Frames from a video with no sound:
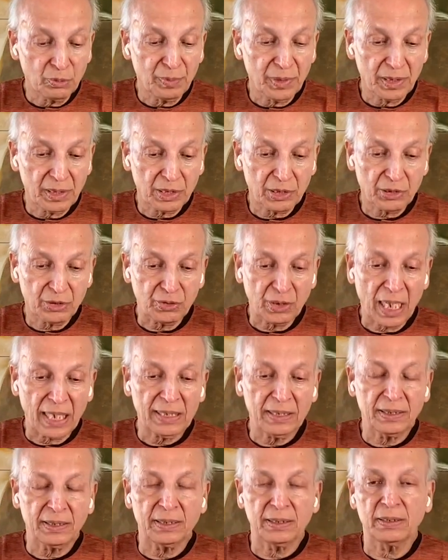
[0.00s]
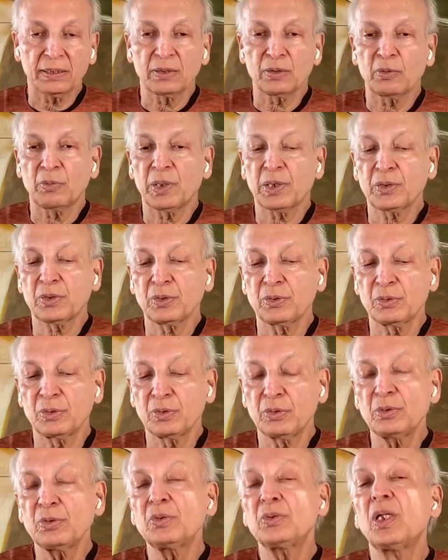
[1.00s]
my rationality. What to
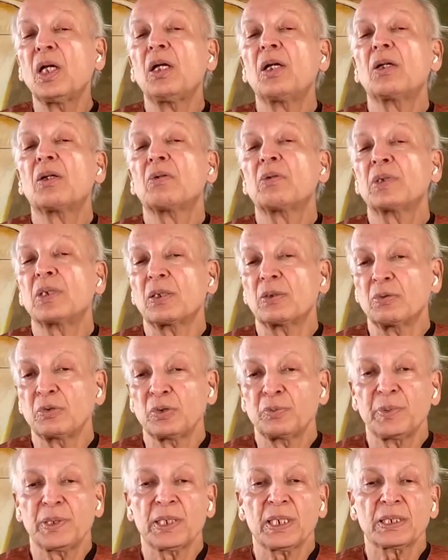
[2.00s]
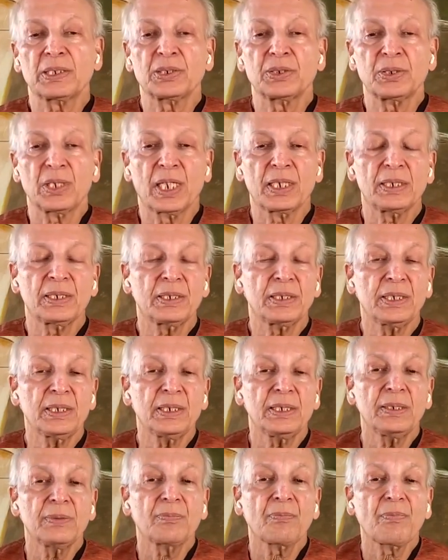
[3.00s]
do. When I lose my
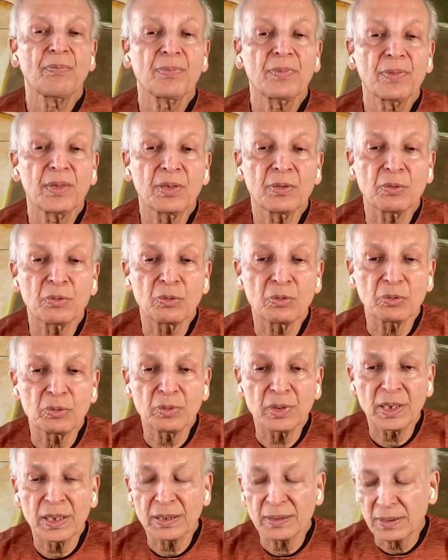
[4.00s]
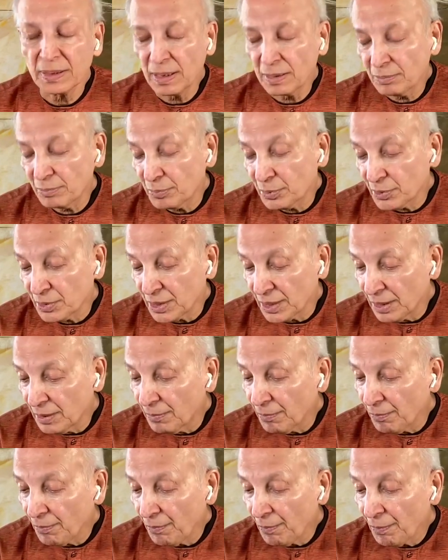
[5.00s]
rationality, you end up with a
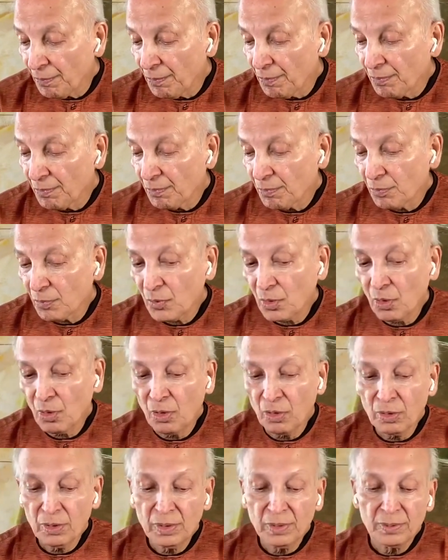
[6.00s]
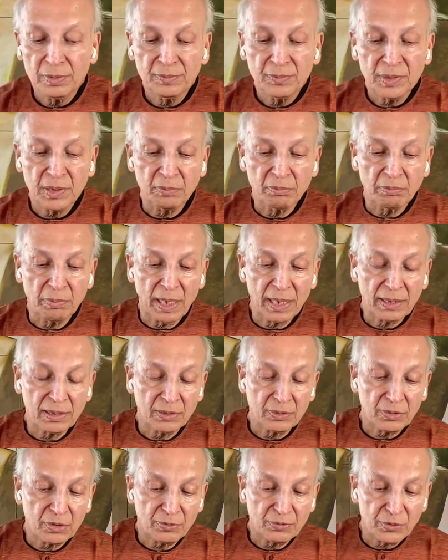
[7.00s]
called
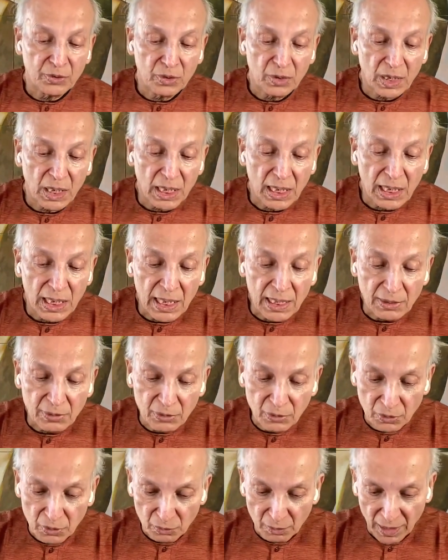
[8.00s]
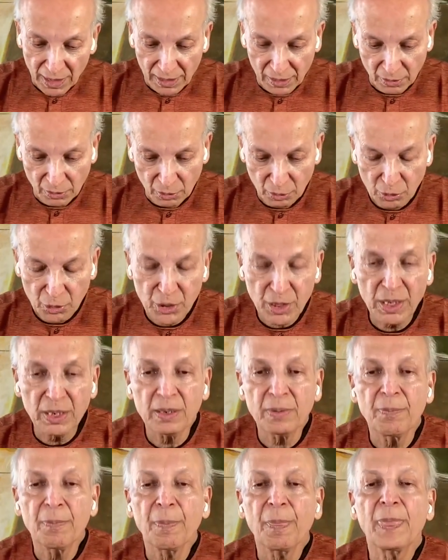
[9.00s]
imbalance of your anandamaya kosha
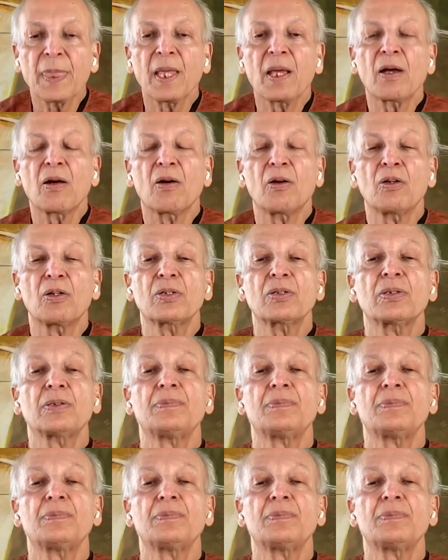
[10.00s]
or